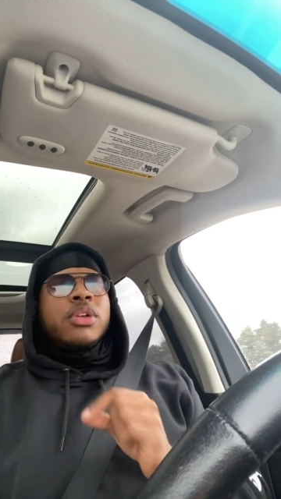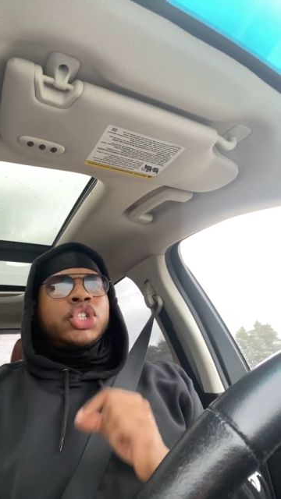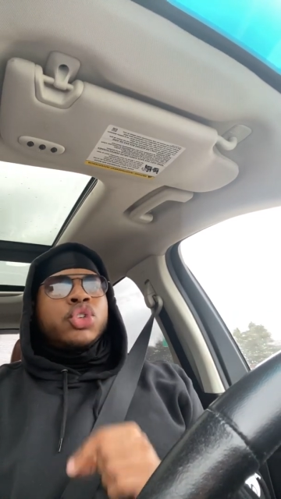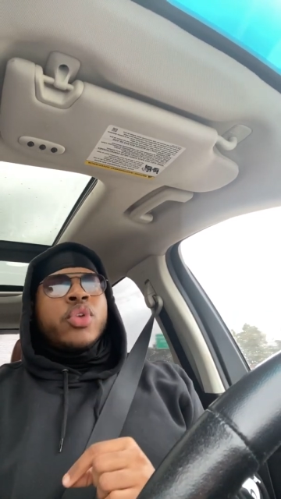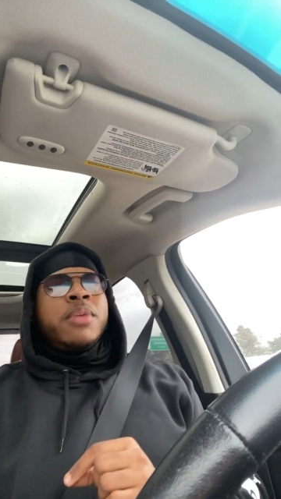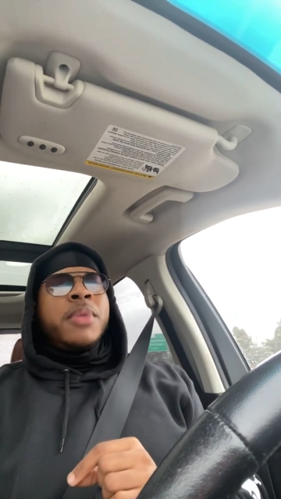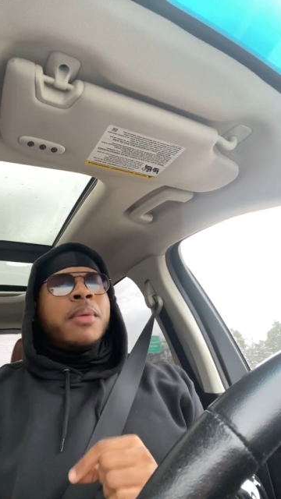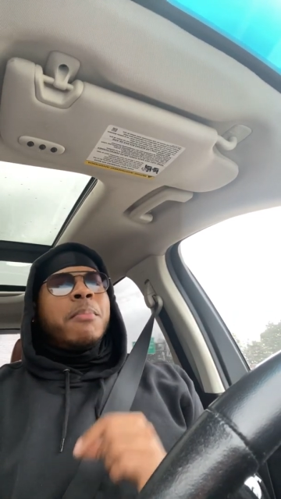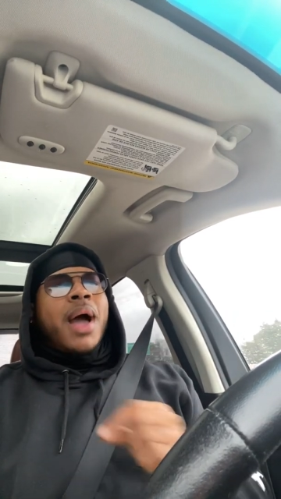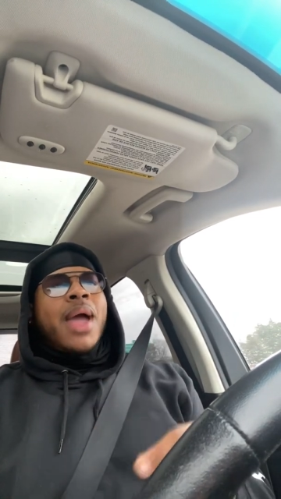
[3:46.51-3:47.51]

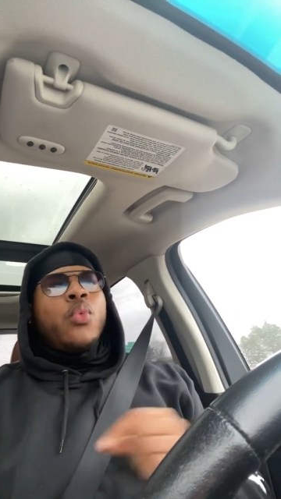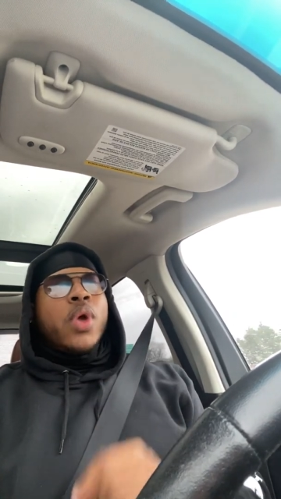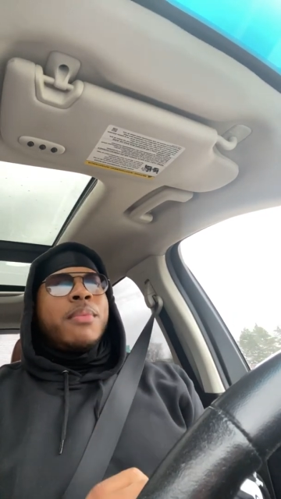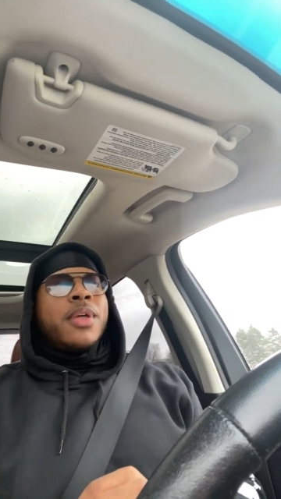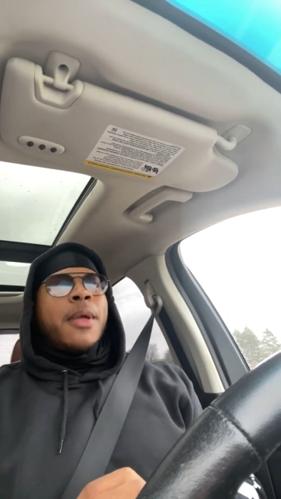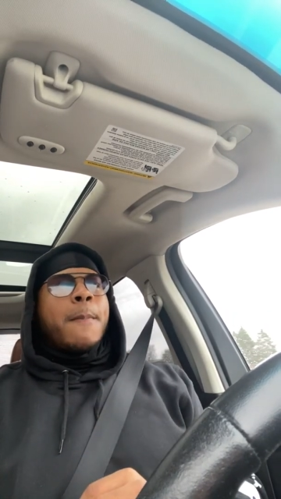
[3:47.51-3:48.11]
treatment by women.